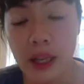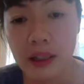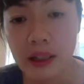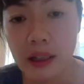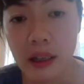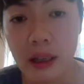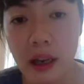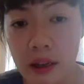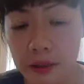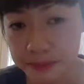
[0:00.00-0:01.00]
in in
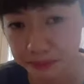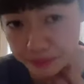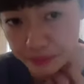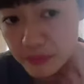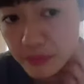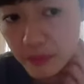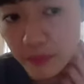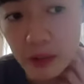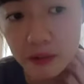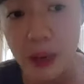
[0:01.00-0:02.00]
um,
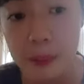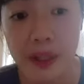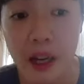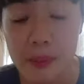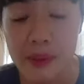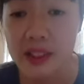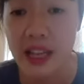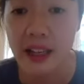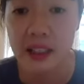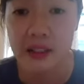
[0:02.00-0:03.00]
ramping up this
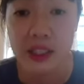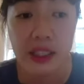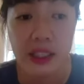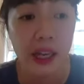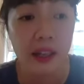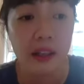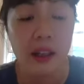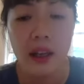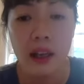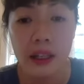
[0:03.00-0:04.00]
activity. And
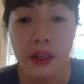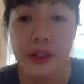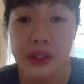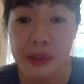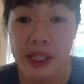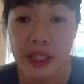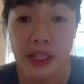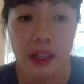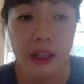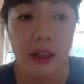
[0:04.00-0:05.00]
you know, news
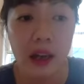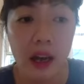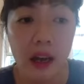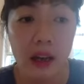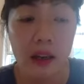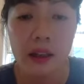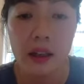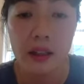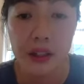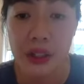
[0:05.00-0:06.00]
media uh,
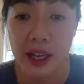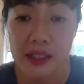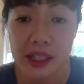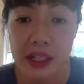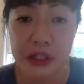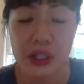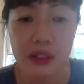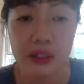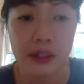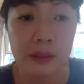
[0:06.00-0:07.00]

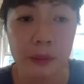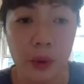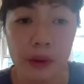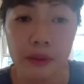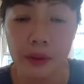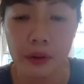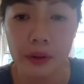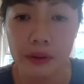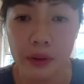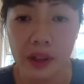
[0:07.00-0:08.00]
unionization is, is, important
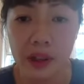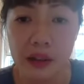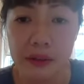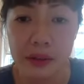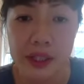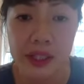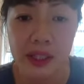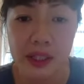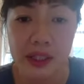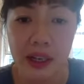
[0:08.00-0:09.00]
for for a lot of
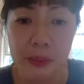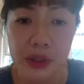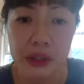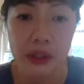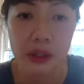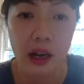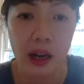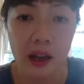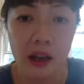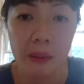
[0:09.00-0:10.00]
reasons that I'm sure
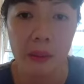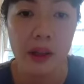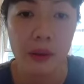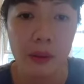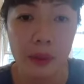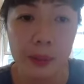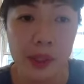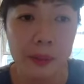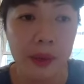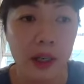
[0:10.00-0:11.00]
um, would would
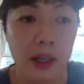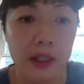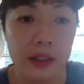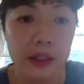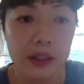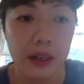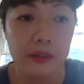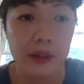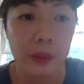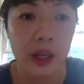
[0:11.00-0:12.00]
be apparent to to
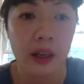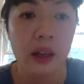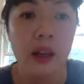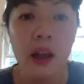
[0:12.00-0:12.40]
everyone.